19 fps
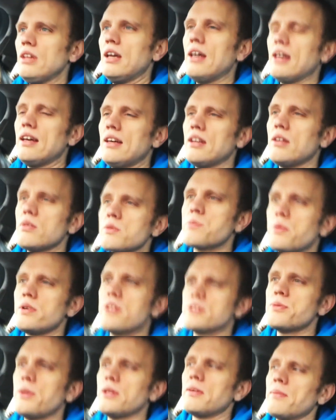And it was pretty
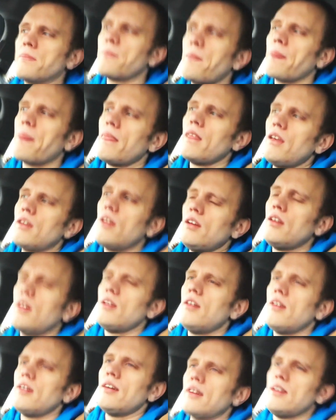sweet.
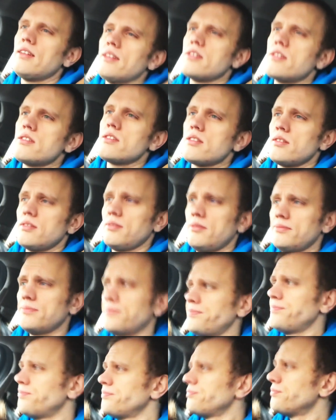And
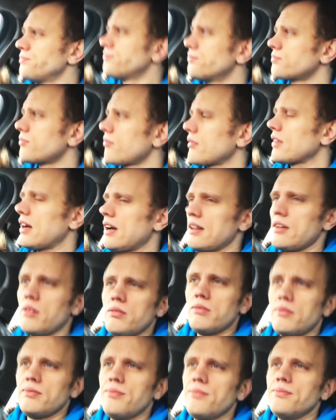I
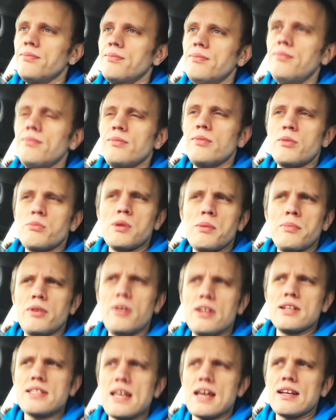don't remember
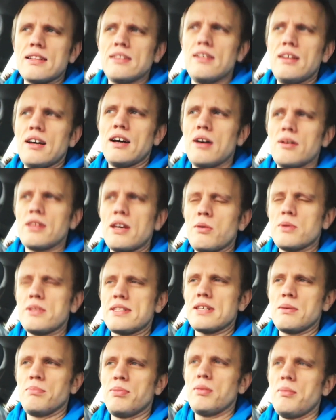exactly how that
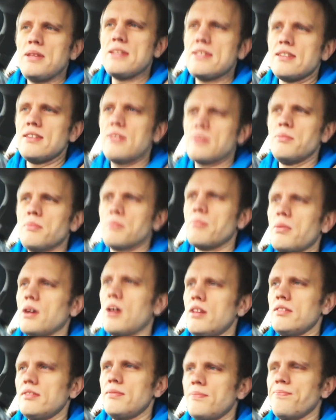was implemented,
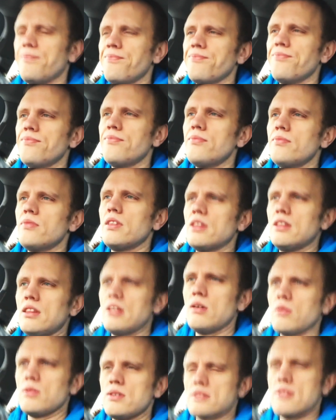but
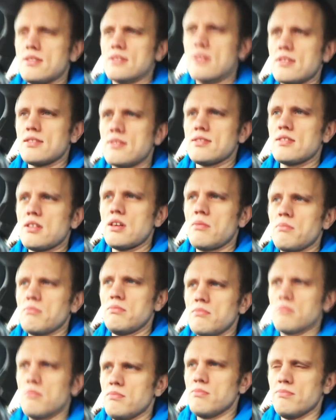there was
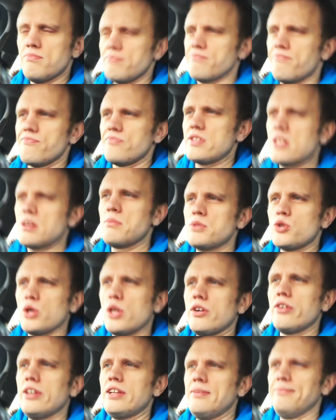some
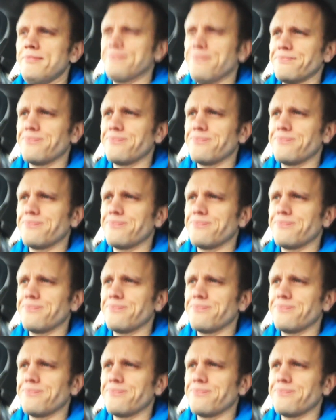trickery